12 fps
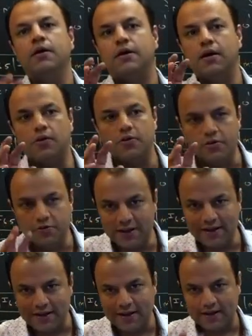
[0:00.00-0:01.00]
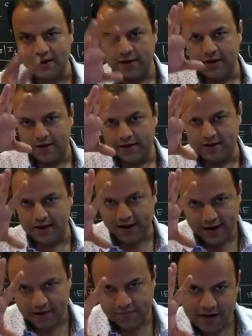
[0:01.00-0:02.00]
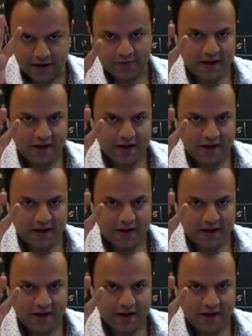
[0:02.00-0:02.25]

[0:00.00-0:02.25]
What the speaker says: Now during that, the diagram that